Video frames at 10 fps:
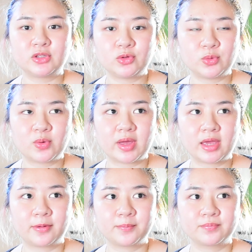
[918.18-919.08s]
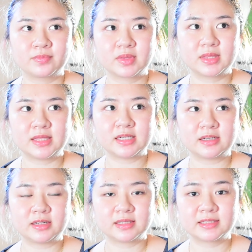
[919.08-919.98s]
doing
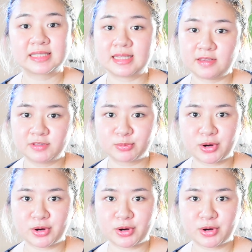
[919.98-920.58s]
the sleeves